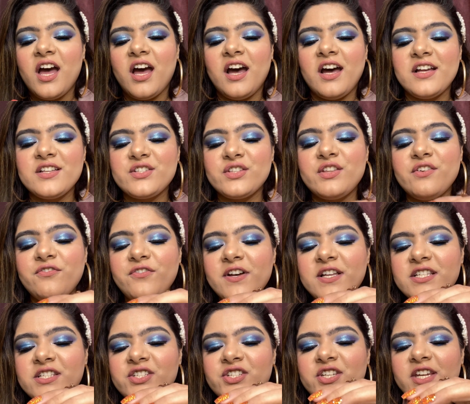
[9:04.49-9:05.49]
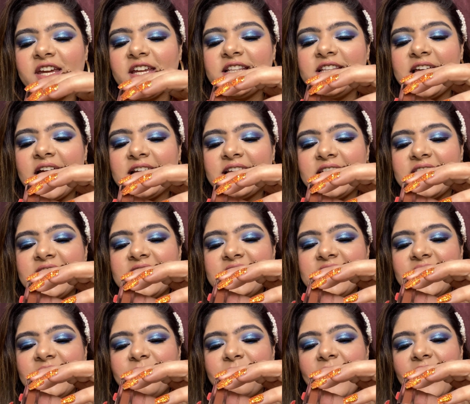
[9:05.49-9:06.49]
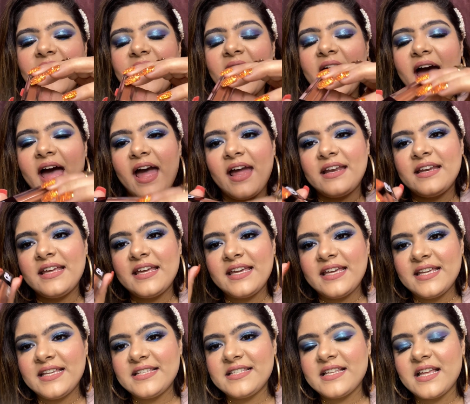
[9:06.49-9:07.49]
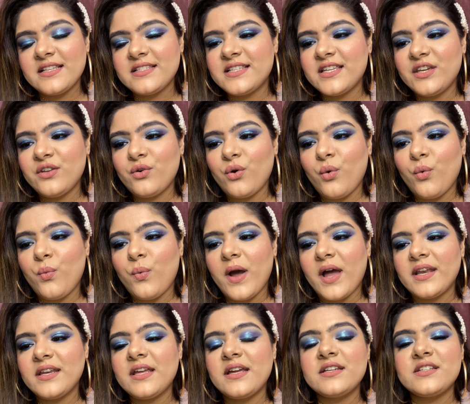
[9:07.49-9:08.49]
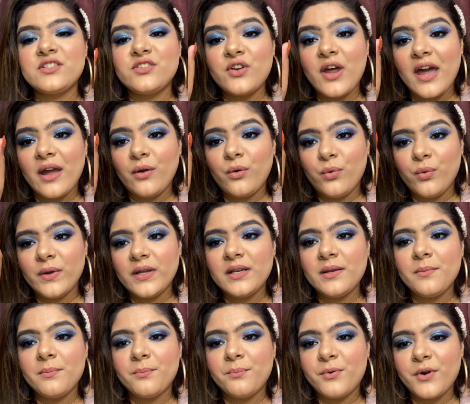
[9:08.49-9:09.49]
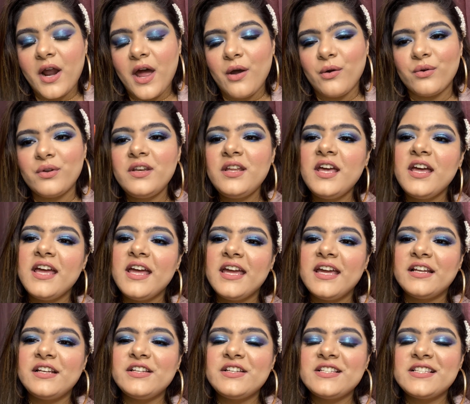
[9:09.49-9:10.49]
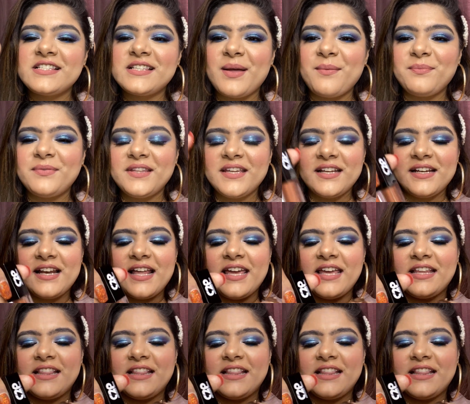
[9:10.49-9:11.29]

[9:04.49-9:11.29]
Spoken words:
So the first shade that is in my hand is 01 Tranquil Brown. Looks something like